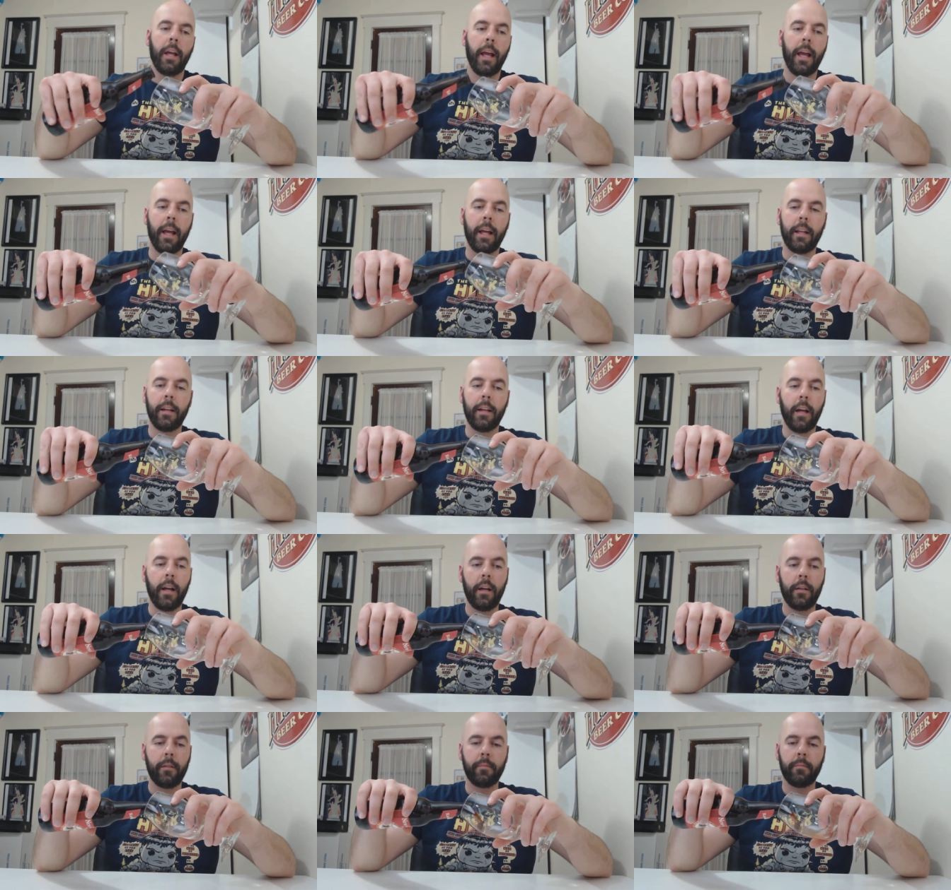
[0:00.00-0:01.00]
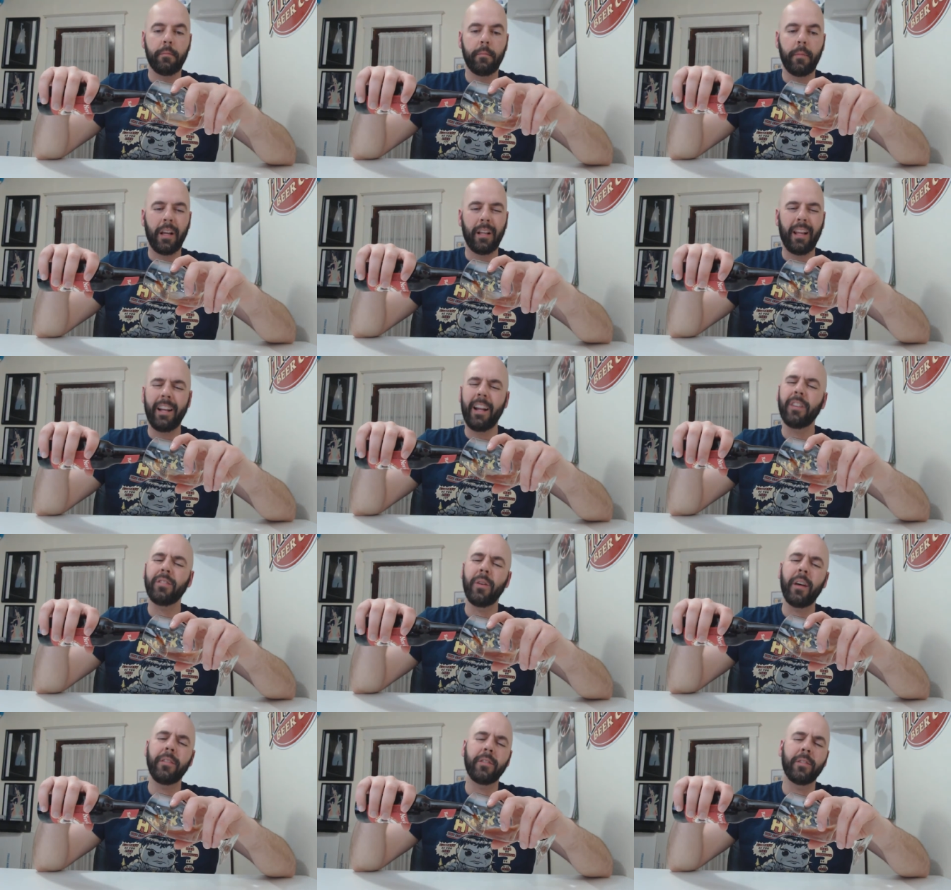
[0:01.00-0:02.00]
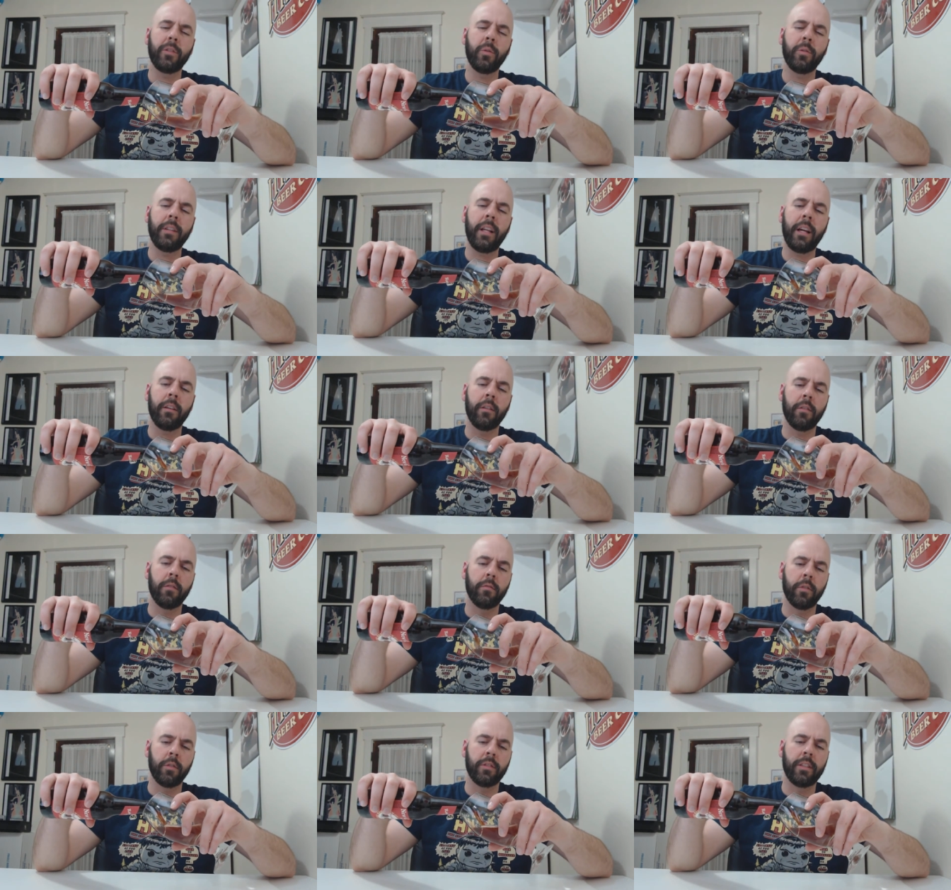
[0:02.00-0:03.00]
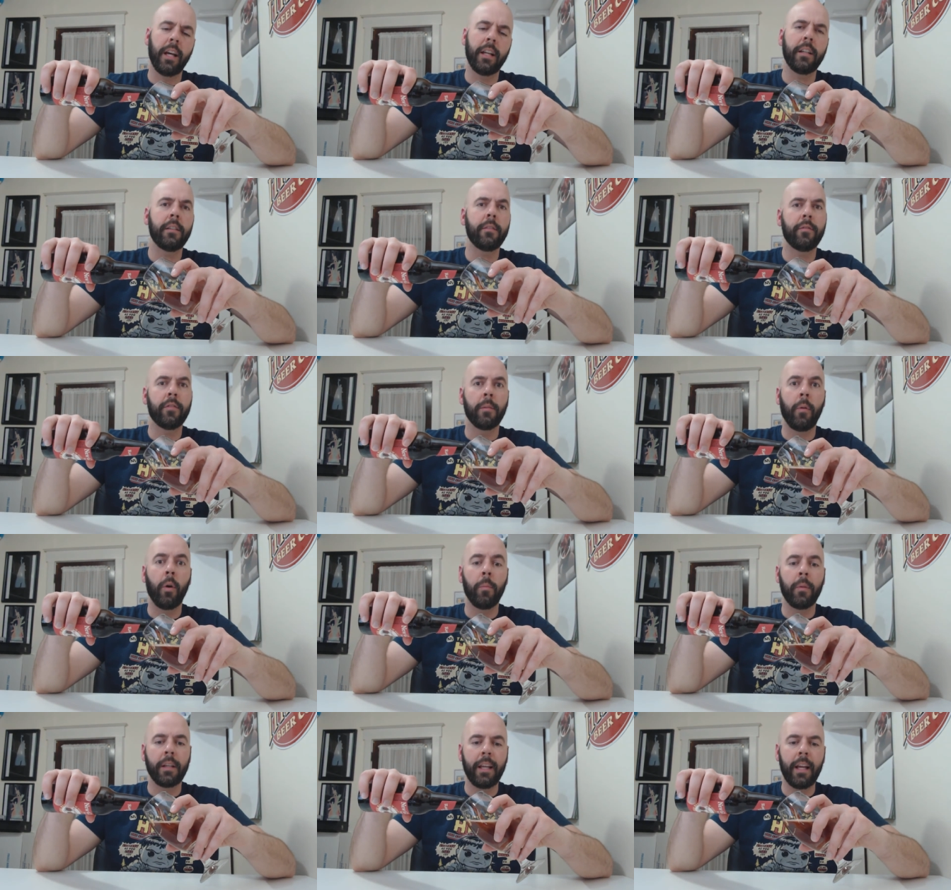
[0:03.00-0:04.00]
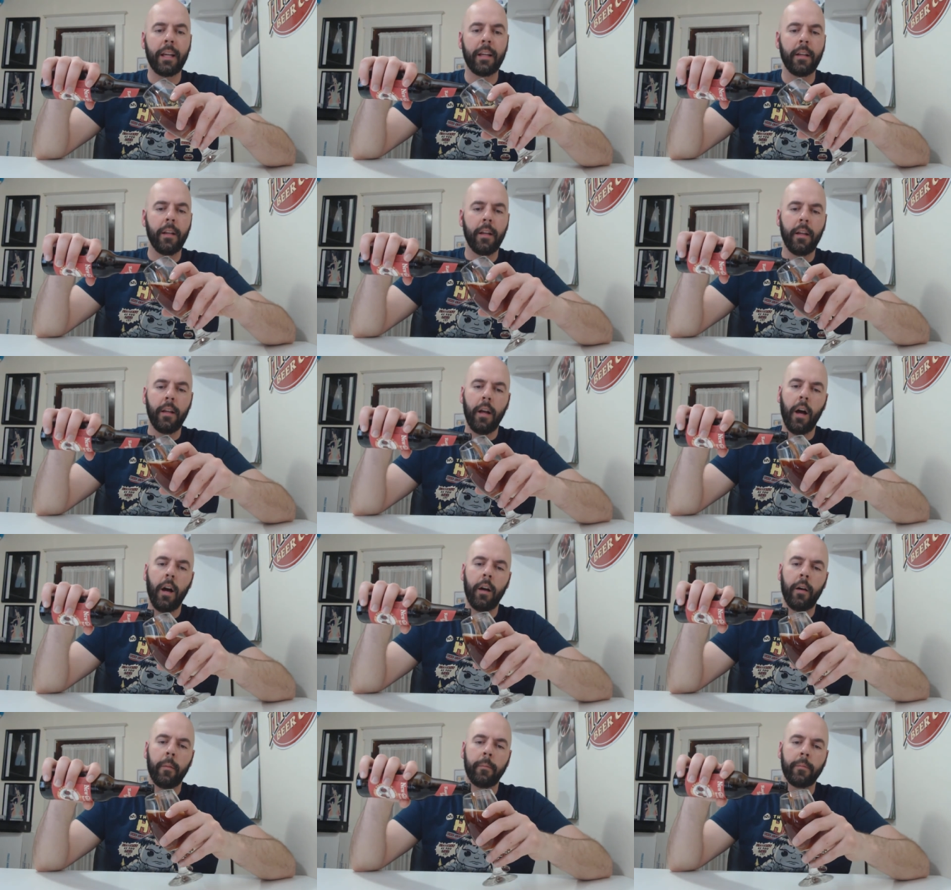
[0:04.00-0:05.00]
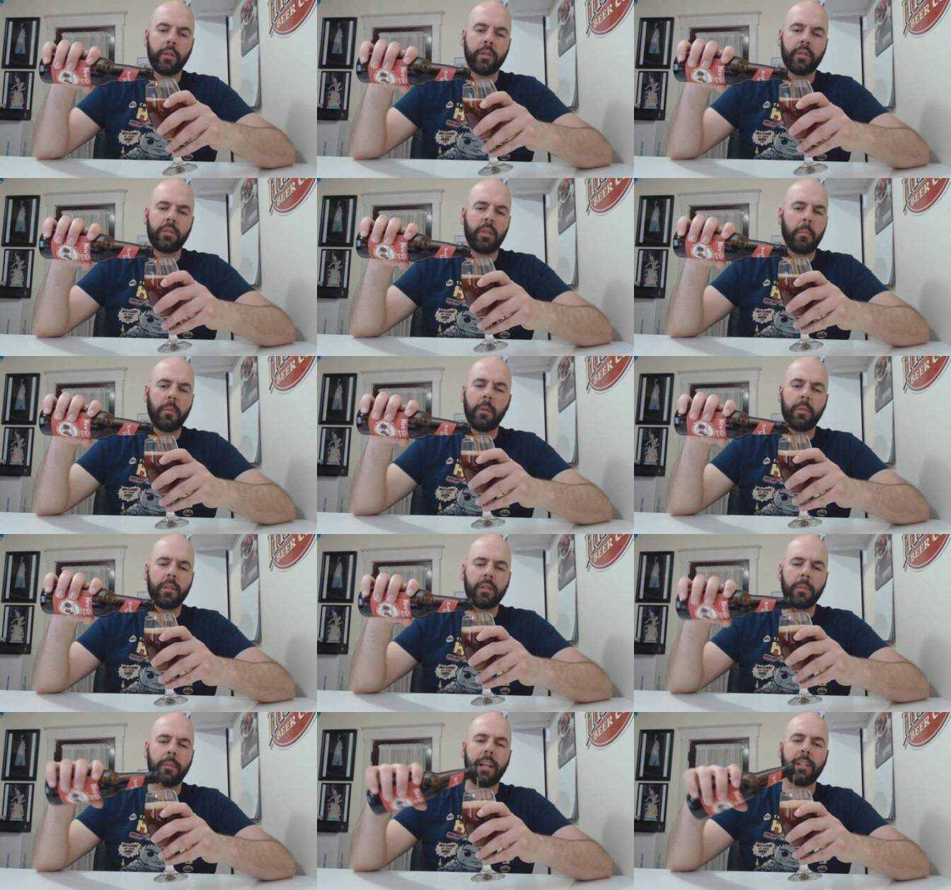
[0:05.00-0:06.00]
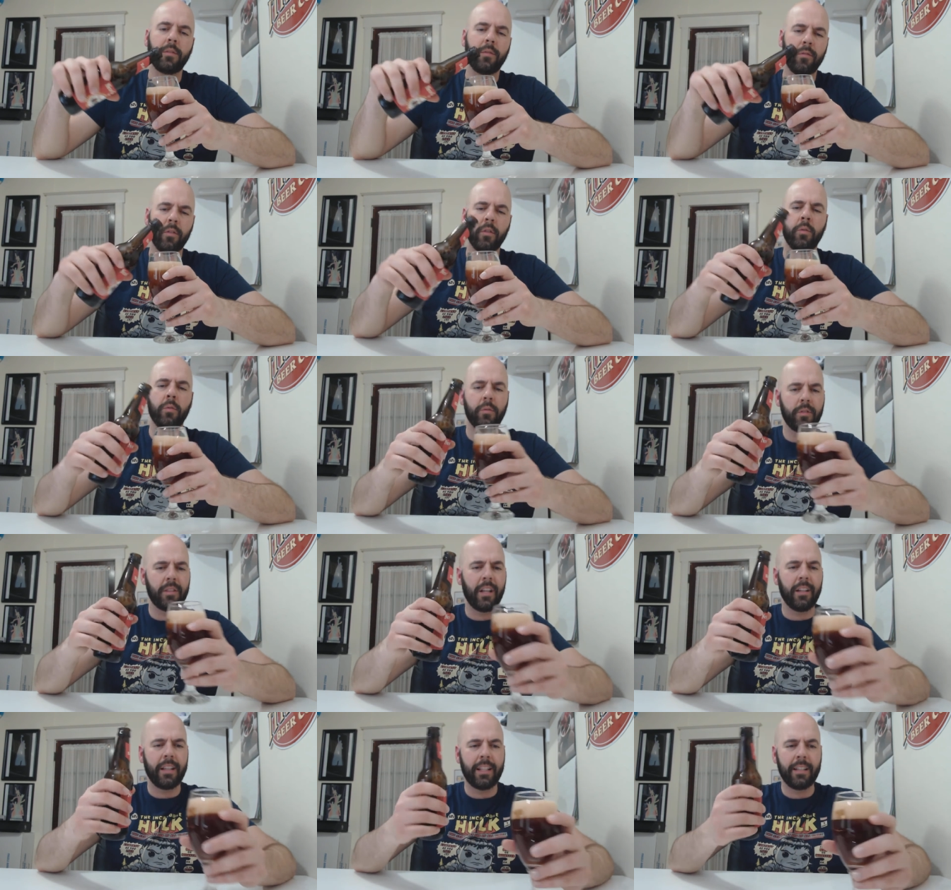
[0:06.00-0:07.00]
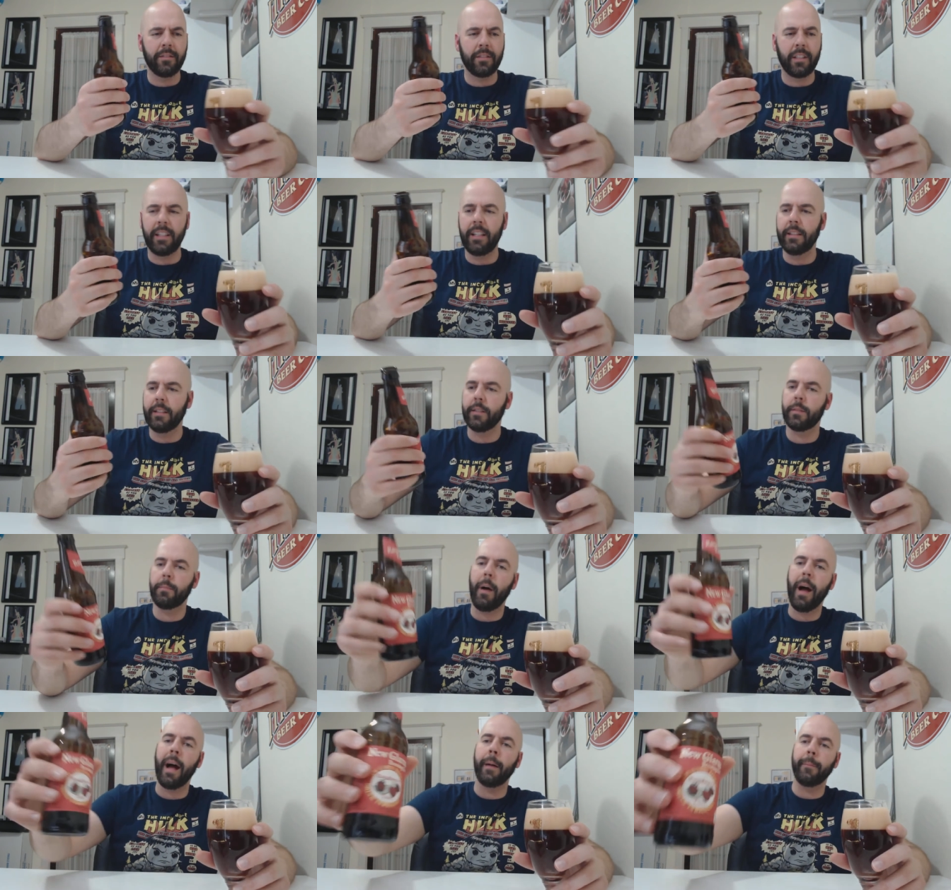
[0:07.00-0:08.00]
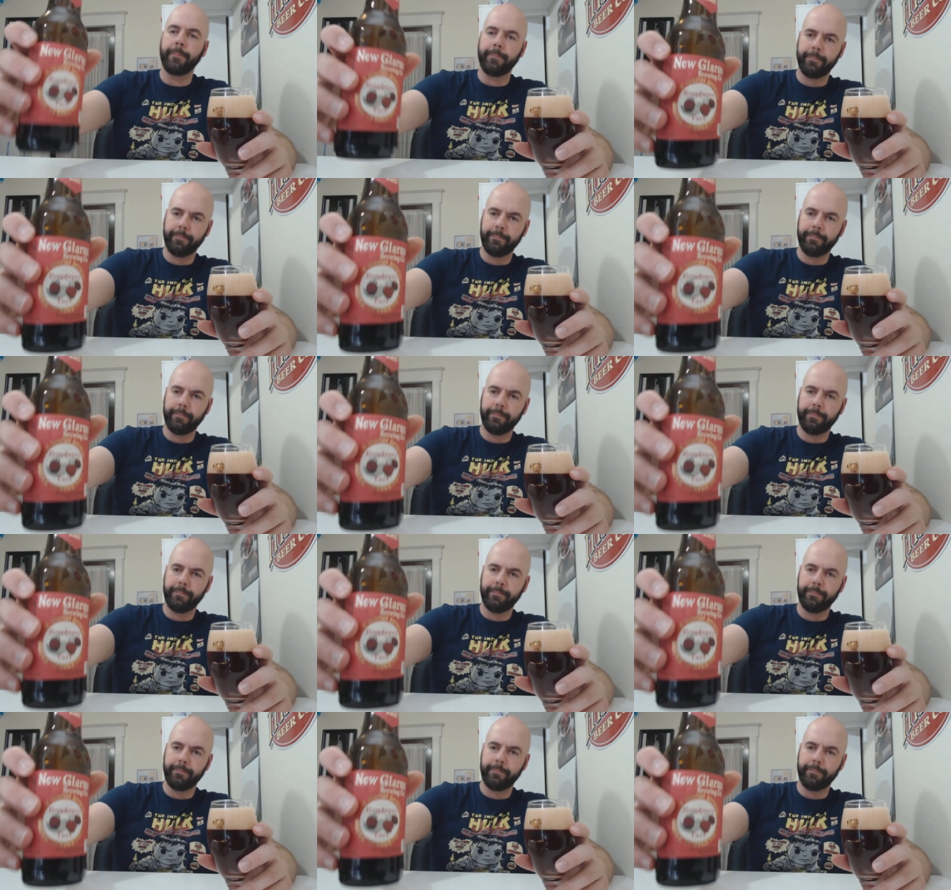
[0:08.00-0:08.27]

And uh, and also after doing that Rosetta from Ommegang, um, just something with some nice fruit. Sound like it was going to hit the spot.